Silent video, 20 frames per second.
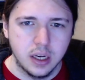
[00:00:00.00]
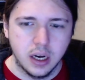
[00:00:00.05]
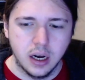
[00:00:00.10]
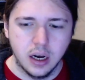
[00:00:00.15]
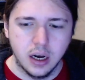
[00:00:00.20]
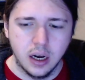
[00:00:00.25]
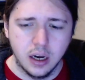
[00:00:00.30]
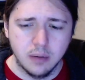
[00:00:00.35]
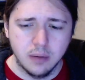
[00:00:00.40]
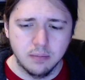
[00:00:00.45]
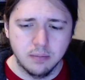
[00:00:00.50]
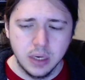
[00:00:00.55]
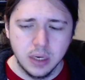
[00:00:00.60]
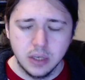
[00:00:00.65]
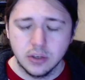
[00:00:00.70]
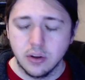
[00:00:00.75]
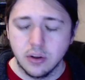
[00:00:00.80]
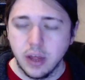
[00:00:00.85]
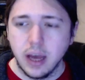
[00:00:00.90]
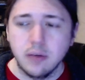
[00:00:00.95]

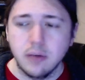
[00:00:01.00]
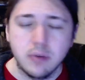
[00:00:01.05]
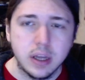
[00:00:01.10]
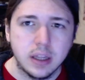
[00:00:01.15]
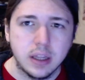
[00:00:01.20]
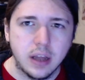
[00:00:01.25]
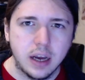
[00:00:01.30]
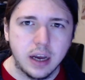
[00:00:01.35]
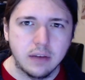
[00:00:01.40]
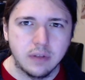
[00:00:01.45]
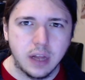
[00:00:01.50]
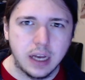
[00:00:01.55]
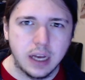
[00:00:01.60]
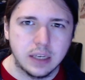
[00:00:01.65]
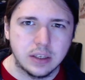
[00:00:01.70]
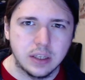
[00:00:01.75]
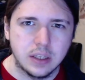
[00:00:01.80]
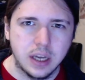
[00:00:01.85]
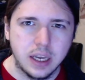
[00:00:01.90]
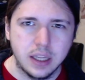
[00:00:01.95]
So that went live
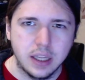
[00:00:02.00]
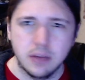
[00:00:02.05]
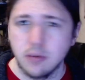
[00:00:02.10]
last night.